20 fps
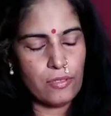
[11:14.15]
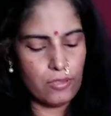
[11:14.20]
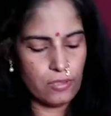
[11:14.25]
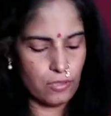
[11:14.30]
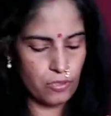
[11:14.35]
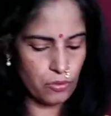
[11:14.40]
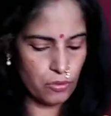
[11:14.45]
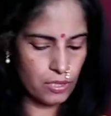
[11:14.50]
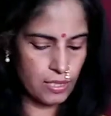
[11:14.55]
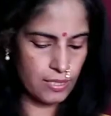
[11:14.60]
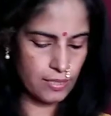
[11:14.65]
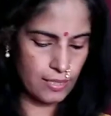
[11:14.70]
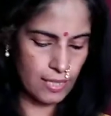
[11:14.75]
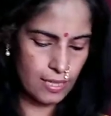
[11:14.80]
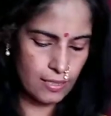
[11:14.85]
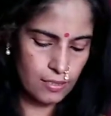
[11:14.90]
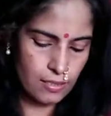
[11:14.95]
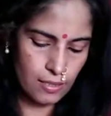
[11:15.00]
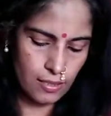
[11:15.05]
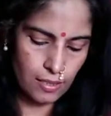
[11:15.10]
So you see
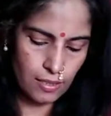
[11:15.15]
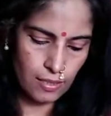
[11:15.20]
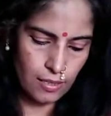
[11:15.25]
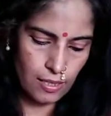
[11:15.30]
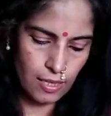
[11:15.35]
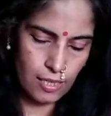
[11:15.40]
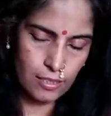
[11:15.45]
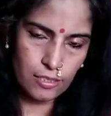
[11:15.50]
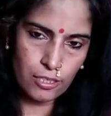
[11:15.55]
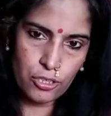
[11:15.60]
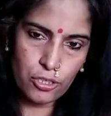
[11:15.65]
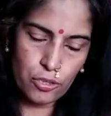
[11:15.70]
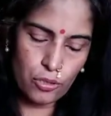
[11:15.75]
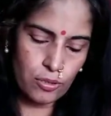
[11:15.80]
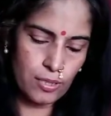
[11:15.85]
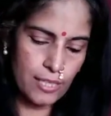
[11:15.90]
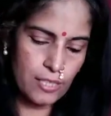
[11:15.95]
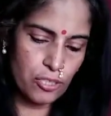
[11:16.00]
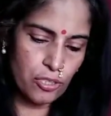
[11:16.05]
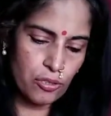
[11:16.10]
that. I'll just
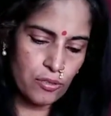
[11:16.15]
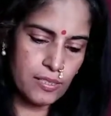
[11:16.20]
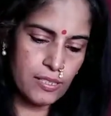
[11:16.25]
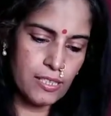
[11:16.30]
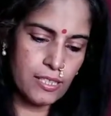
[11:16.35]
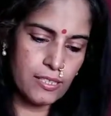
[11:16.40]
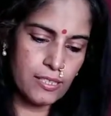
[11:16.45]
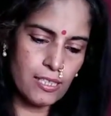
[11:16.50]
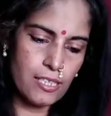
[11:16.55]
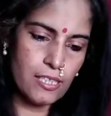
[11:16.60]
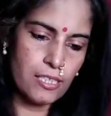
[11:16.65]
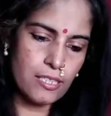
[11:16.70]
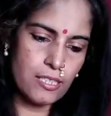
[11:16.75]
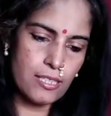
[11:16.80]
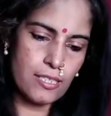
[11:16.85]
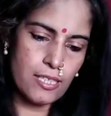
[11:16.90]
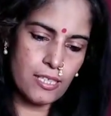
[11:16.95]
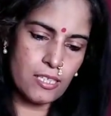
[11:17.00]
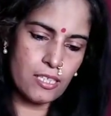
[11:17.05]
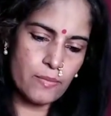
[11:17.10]
show that to you in detail
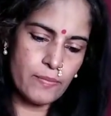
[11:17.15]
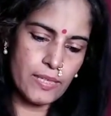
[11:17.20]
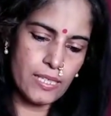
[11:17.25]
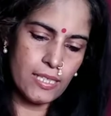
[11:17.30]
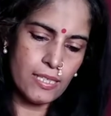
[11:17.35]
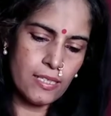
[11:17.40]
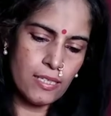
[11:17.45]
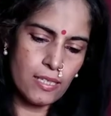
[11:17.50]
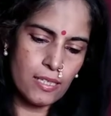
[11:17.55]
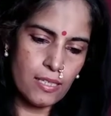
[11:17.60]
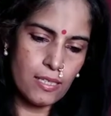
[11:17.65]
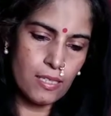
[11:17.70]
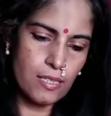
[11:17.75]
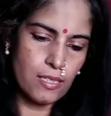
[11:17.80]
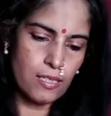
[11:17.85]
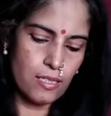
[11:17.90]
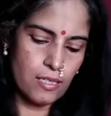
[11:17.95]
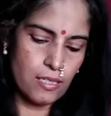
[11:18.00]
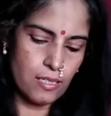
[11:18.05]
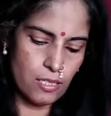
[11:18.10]
in just a minute.
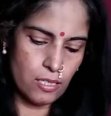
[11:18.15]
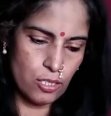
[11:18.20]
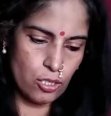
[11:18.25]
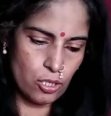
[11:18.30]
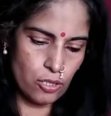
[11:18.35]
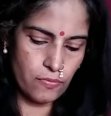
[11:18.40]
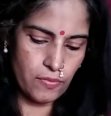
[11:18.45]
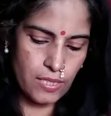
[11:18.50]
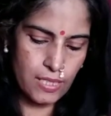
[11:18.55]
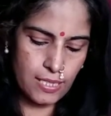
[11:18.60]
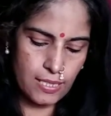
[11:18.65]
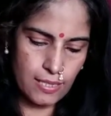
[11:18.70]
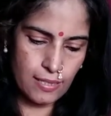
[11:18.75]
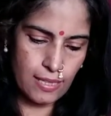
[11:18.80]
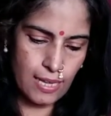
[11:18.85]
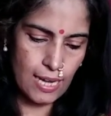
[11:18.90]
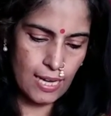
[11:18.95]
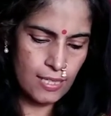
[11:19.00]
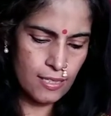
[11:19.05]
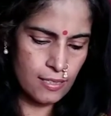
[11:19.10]
So we
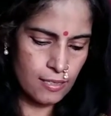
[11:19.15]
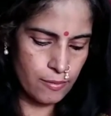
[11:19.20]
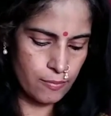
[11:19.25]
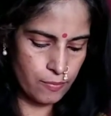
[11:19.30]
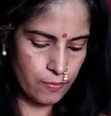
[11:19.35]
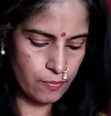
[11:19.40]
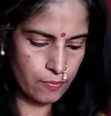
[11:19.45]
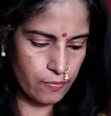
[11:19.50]
see that.